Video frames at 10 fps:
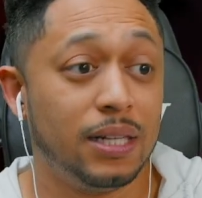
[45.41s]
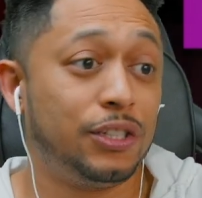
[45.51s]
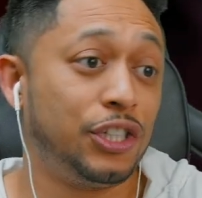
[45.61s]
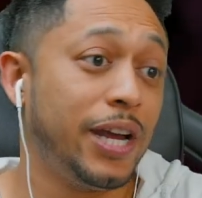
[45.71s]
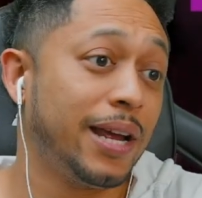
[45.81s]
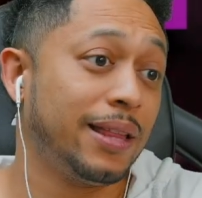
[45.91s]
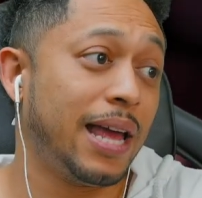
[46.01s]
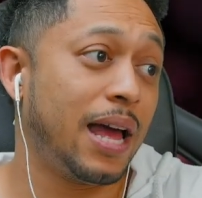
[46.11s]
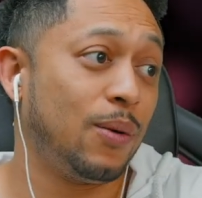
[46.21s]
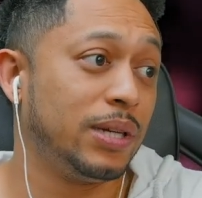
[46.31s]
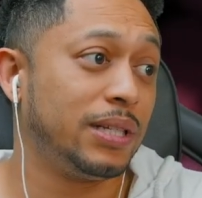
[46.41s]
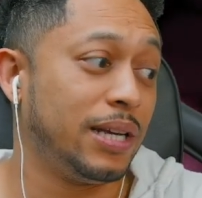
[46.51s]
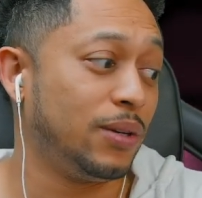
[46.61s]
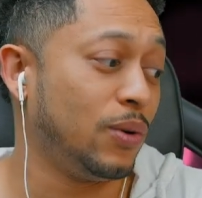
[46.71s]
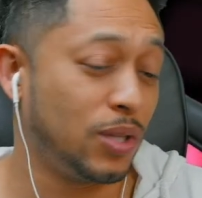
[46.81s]
chick that was,
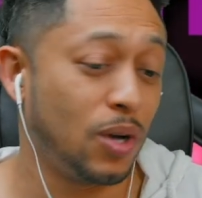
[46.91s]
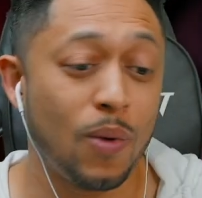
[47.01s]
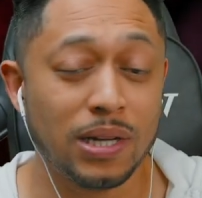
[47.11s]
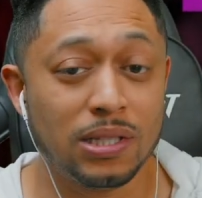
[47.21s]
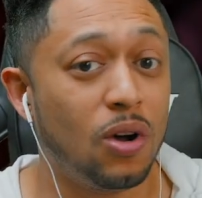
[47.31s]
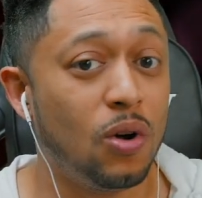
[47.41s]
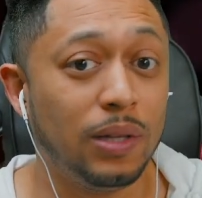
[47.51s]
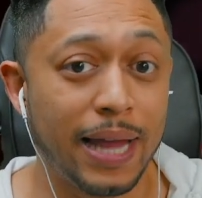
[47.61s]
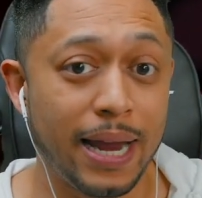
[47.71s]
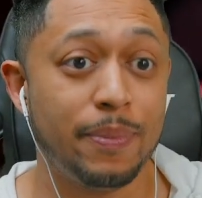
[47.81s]
it, so it wasn't the old lady,